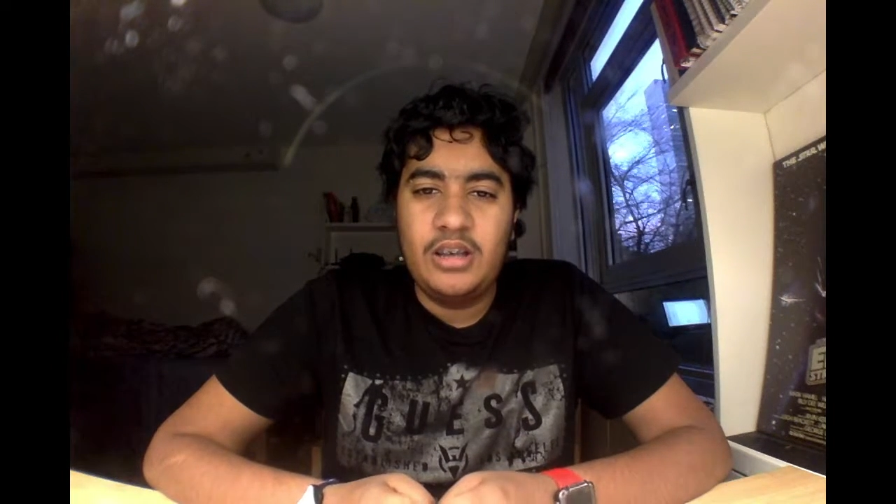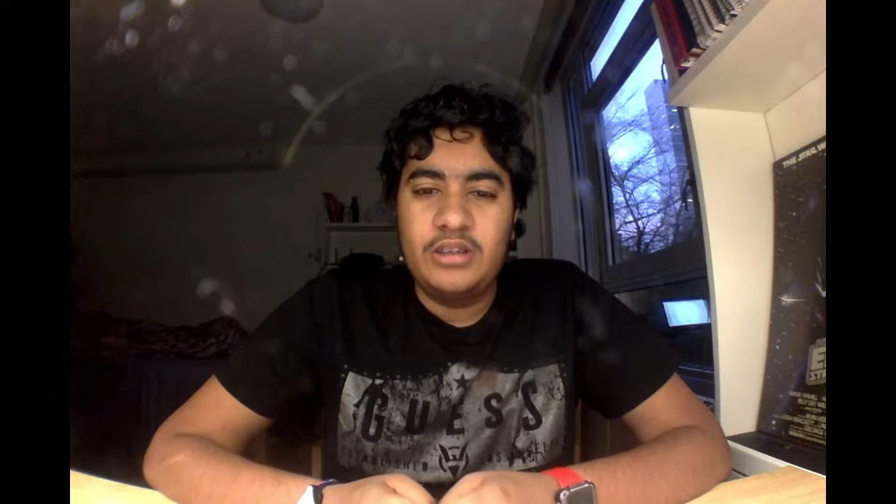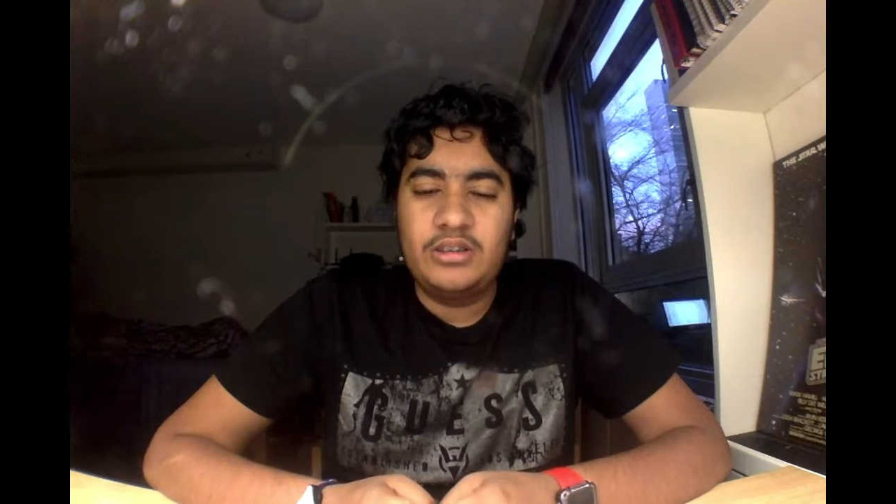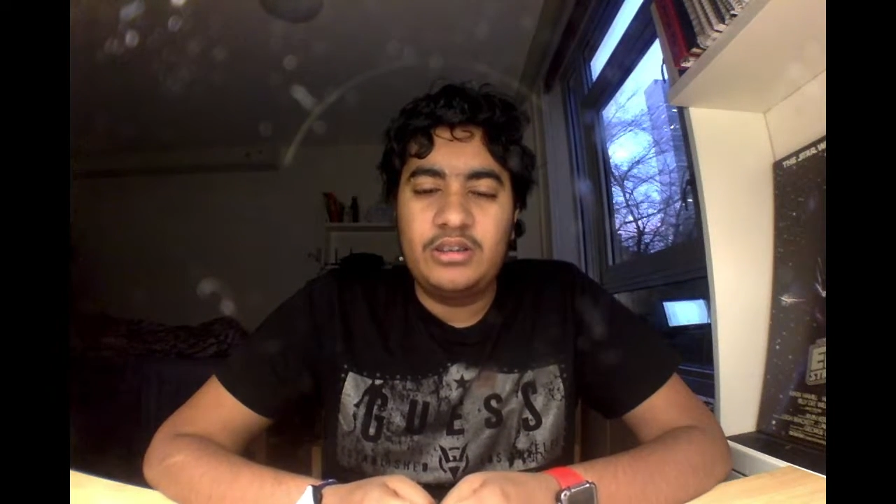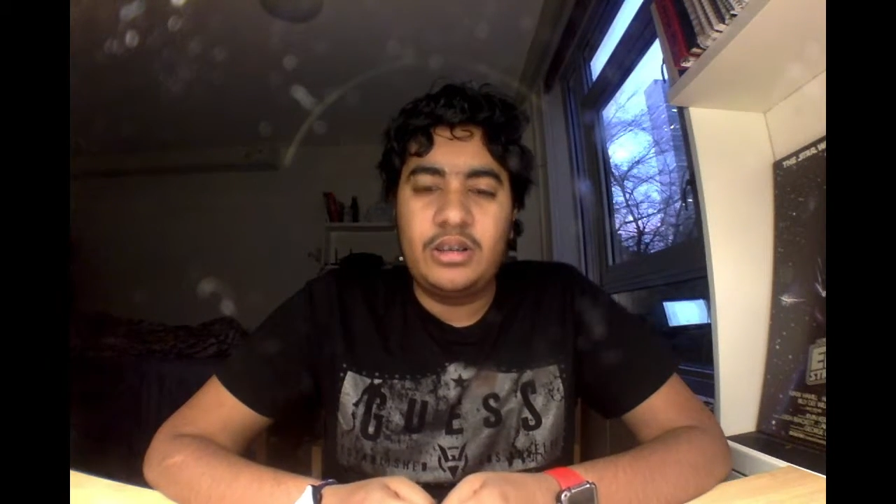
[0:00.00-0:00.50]

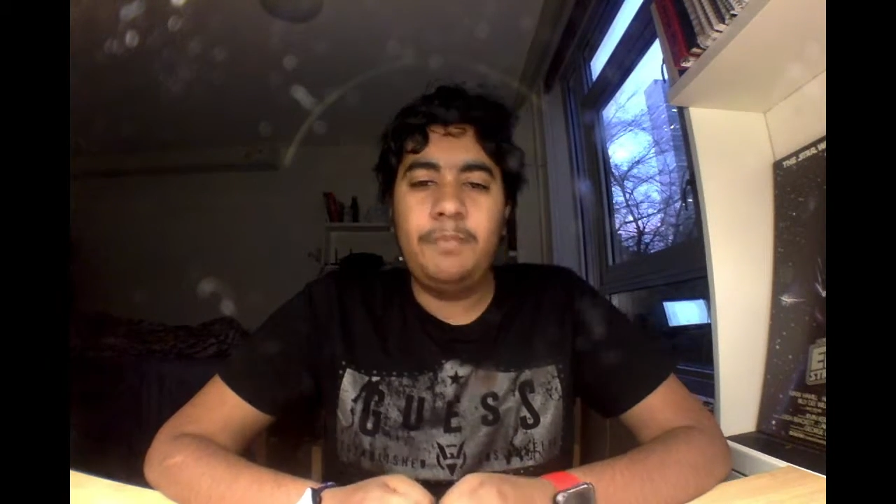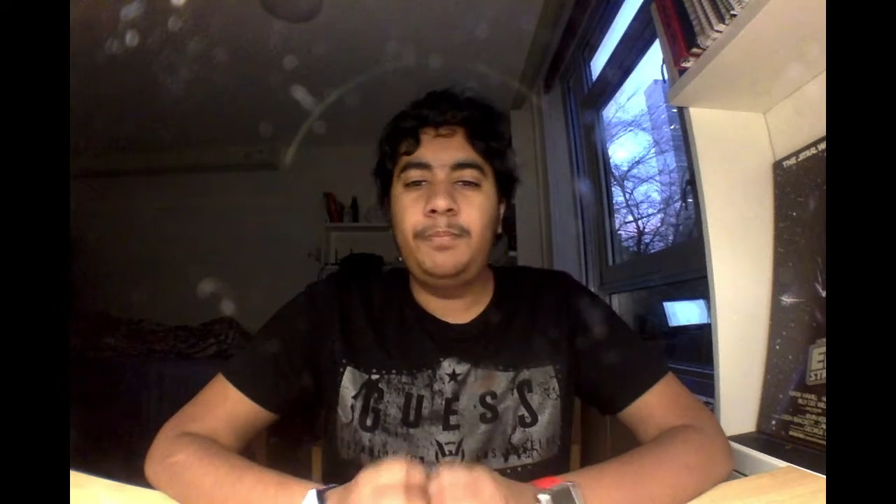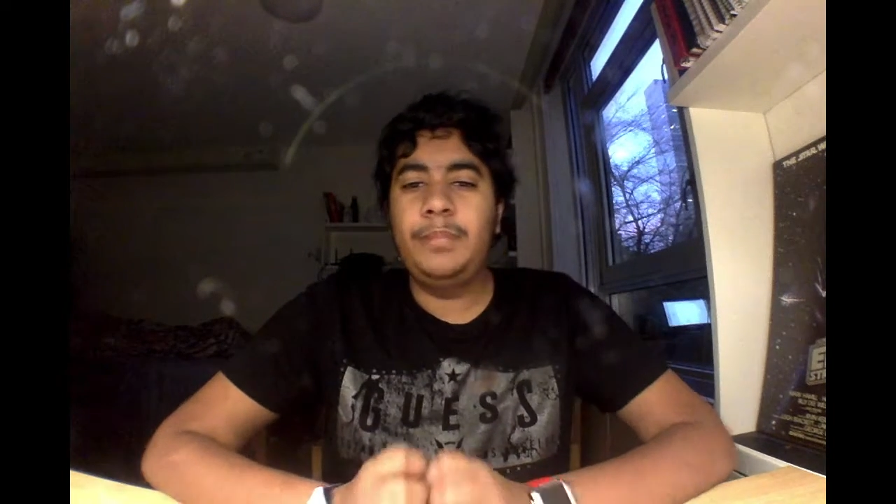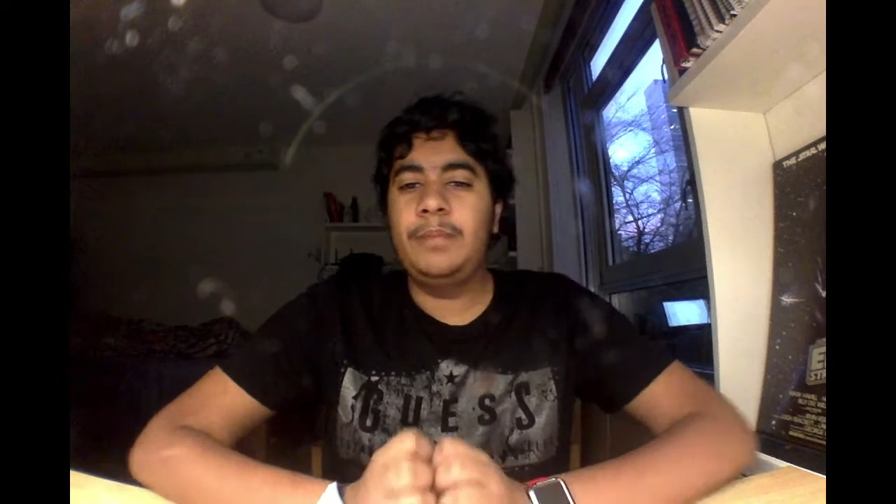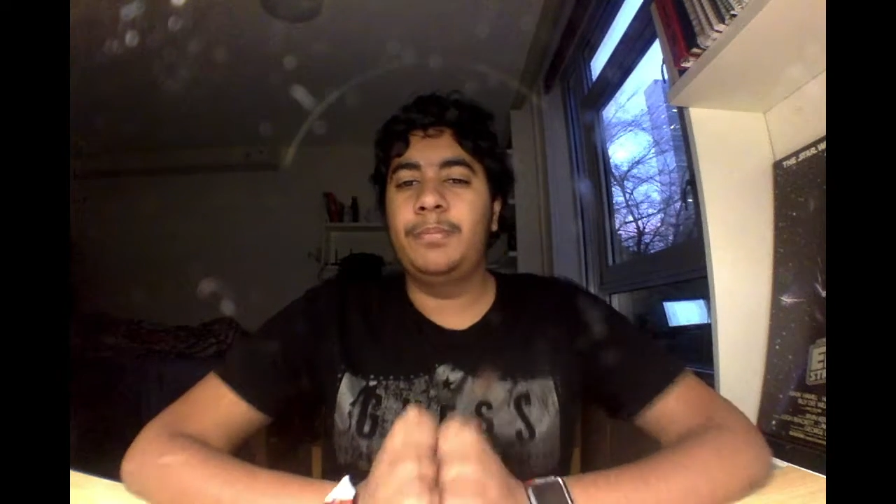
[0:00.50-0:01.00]
Some
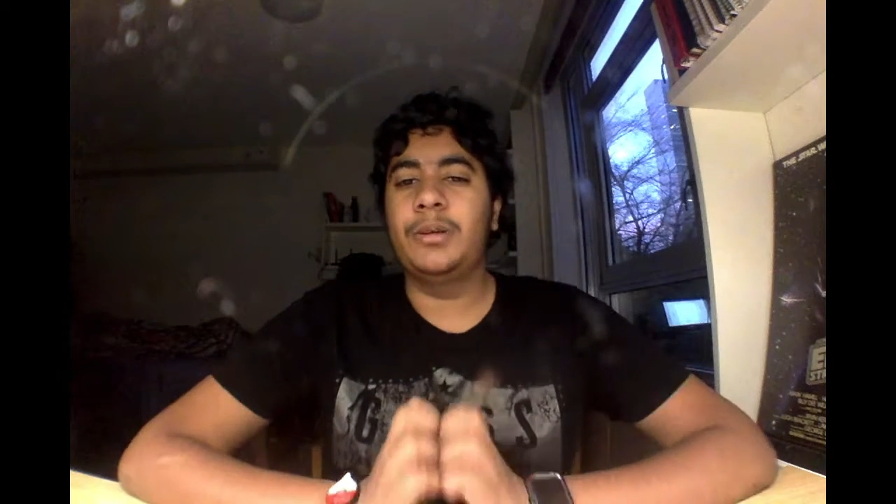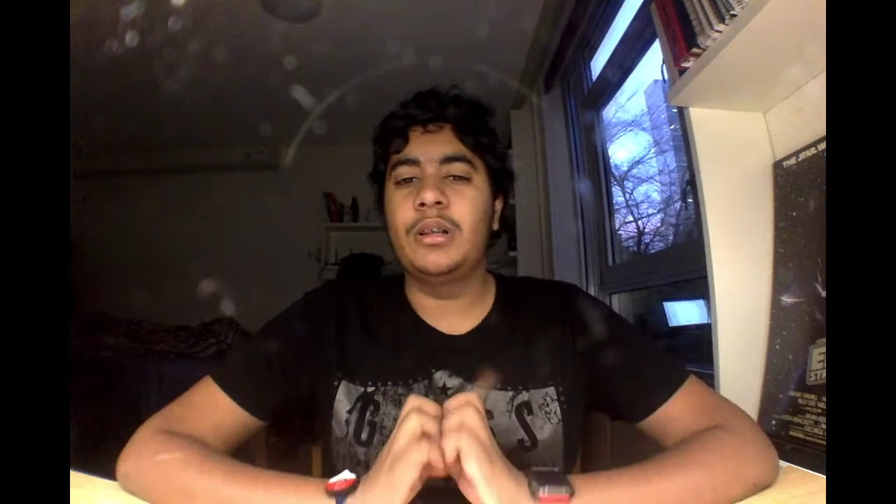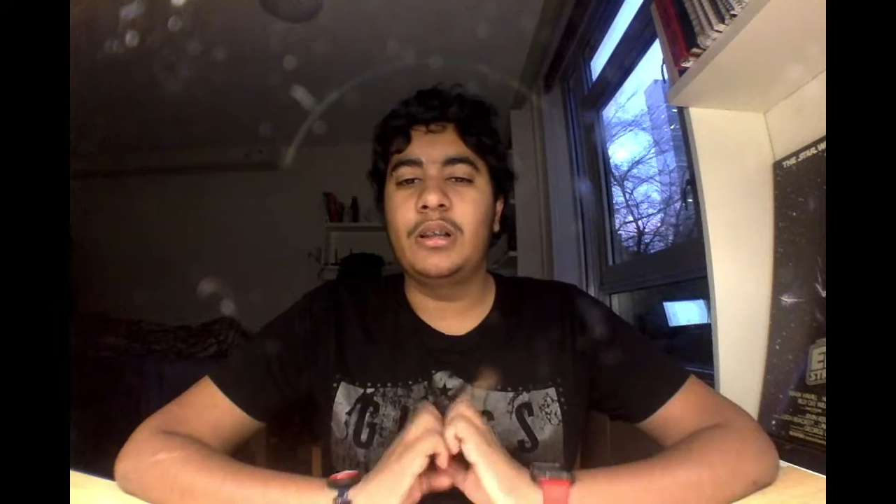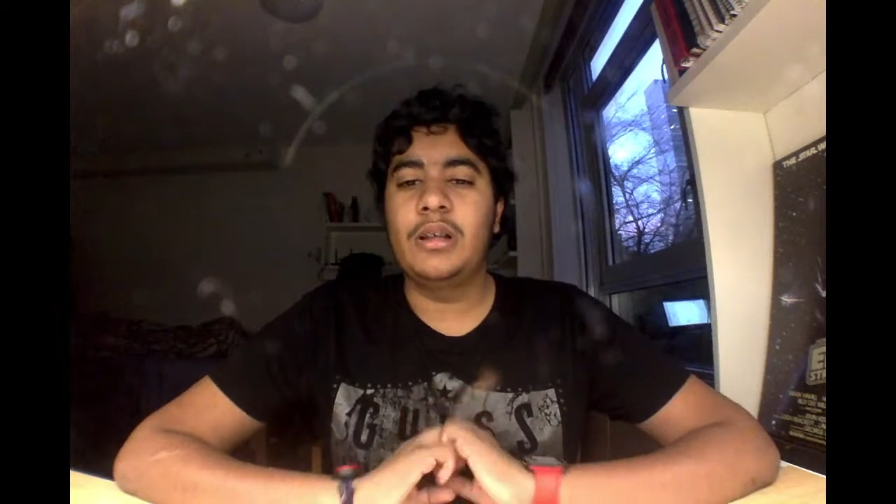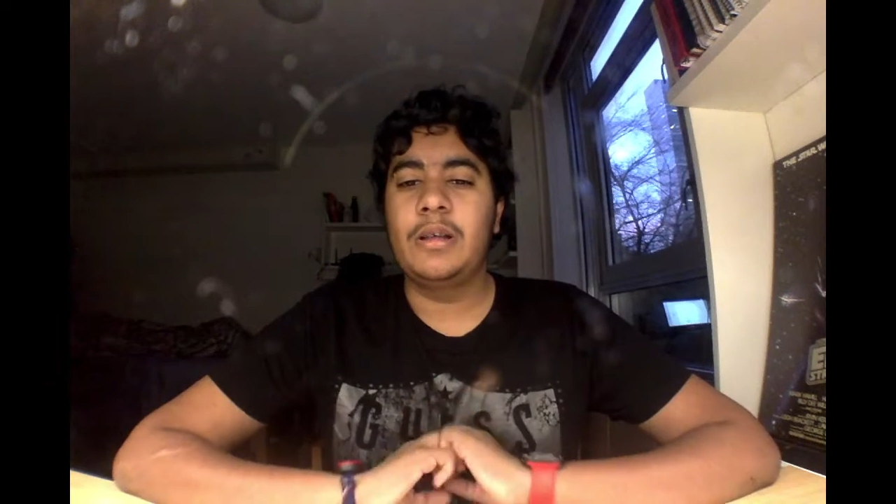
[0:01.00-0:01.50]

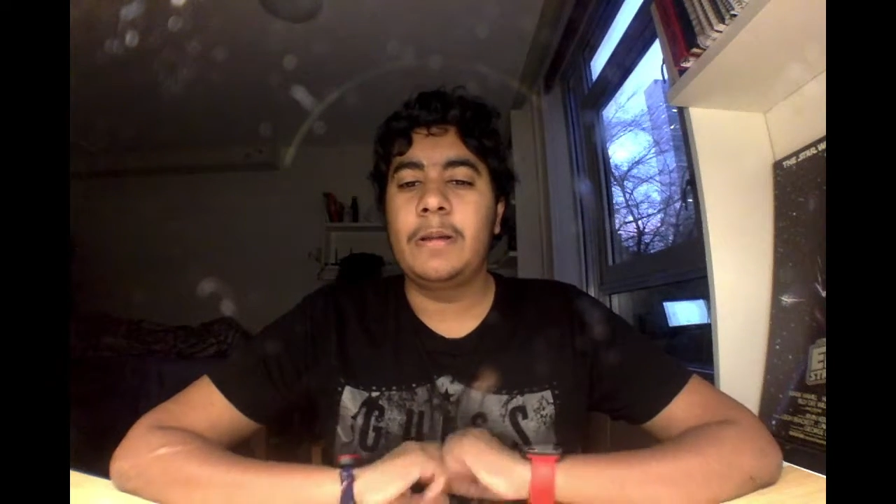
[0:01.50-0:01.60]
people